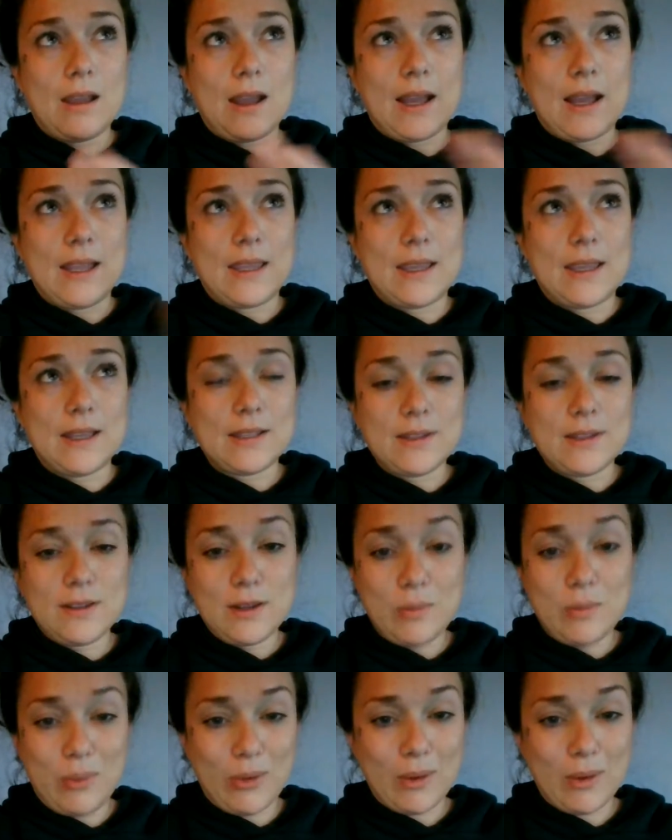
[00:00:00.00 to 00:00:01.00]
I get to
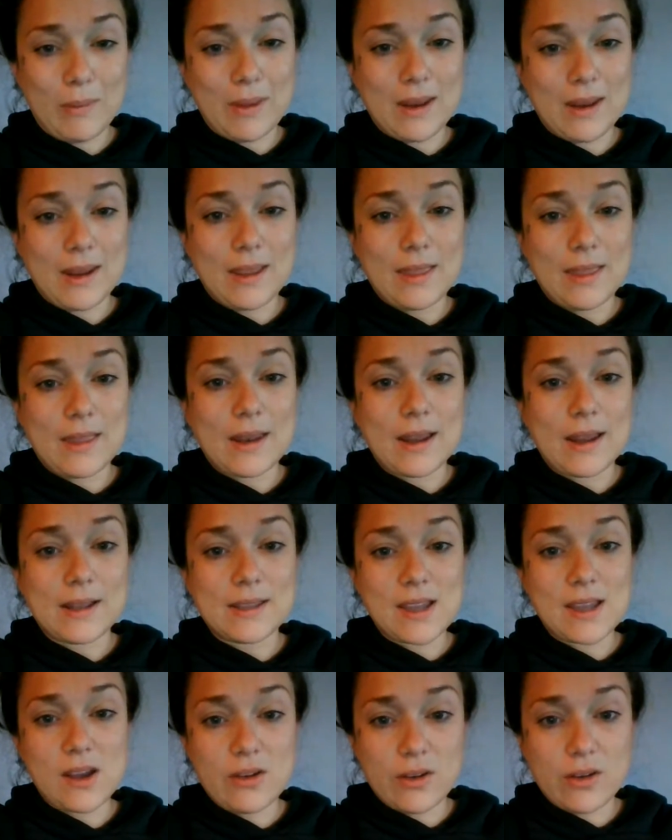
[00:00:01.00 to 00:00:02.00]
the appointment and then I
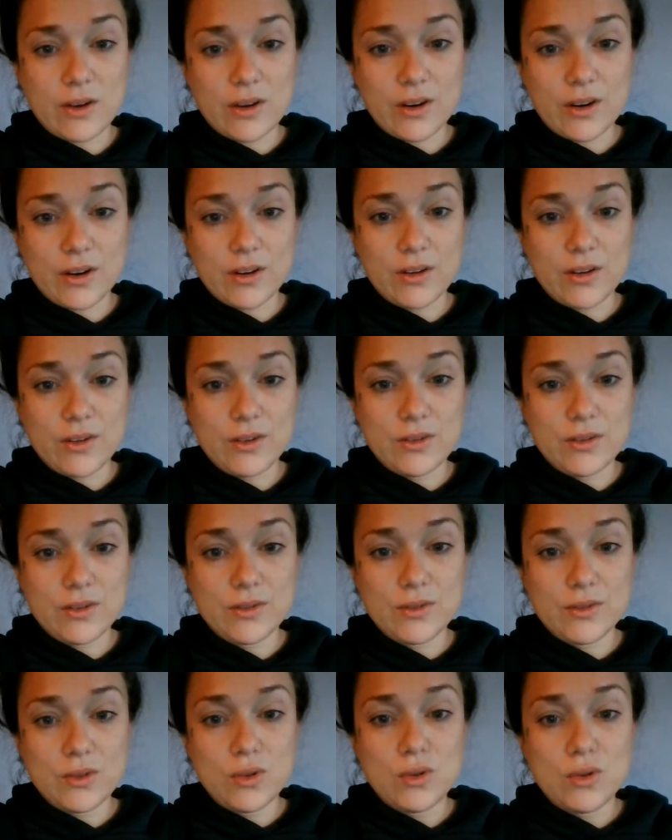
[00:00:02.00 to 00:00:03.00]
tell her,
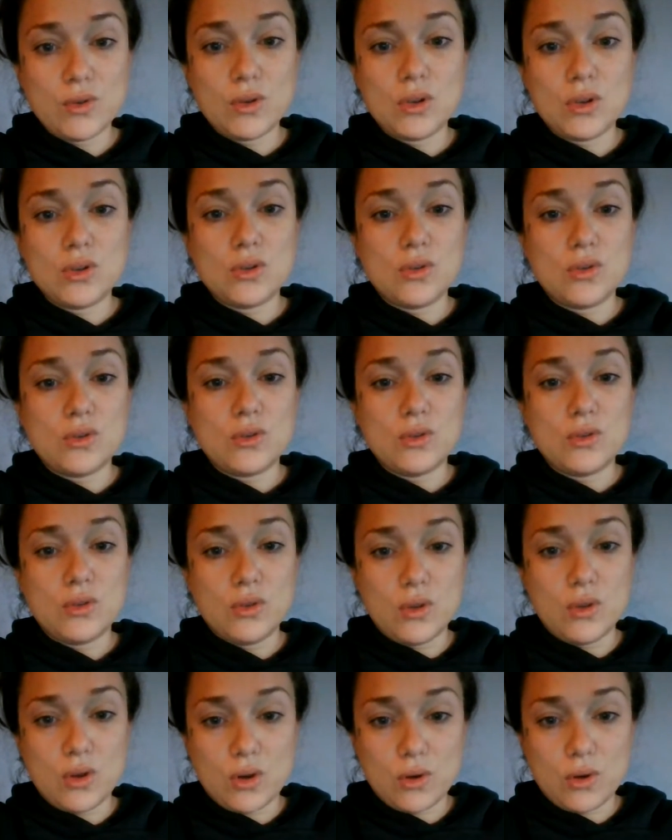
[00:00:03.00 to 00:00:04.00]

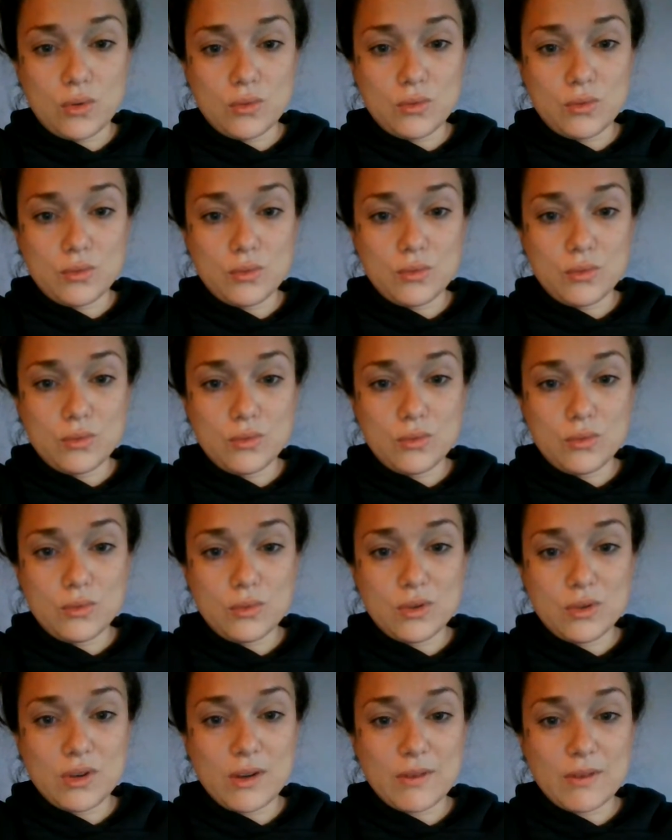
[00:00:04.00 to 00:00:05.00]
no,
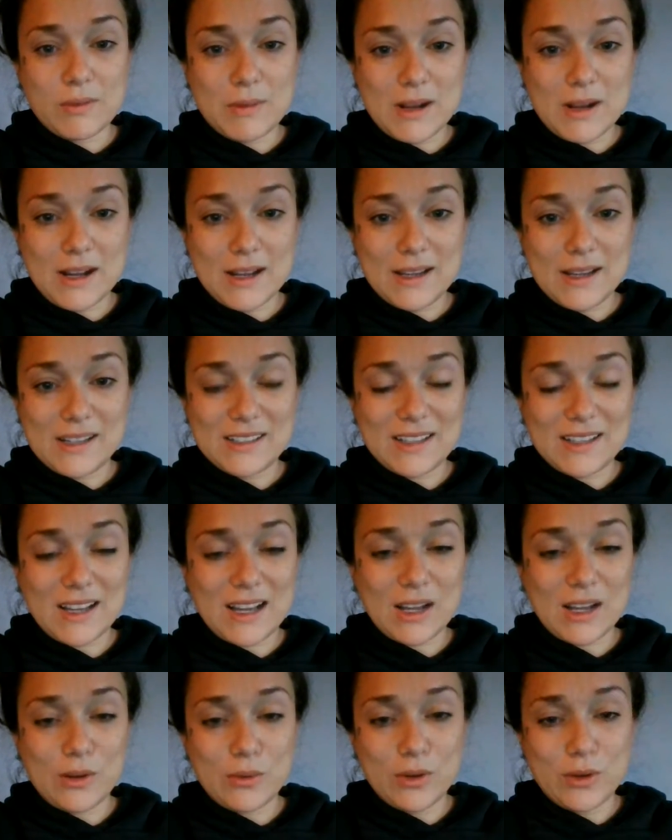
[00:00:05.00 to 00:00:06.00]
never mind,
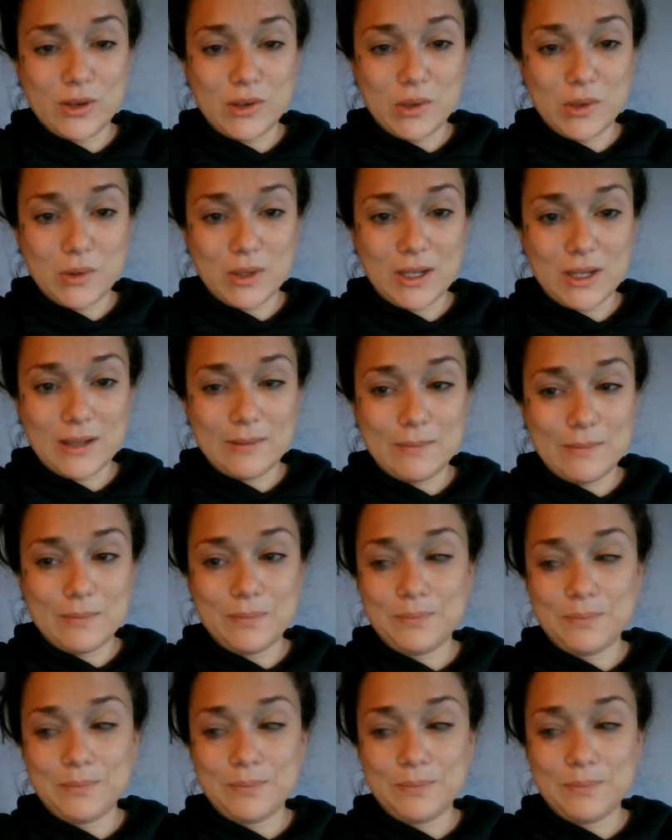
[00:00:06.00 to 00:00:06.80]
I don't want to do it.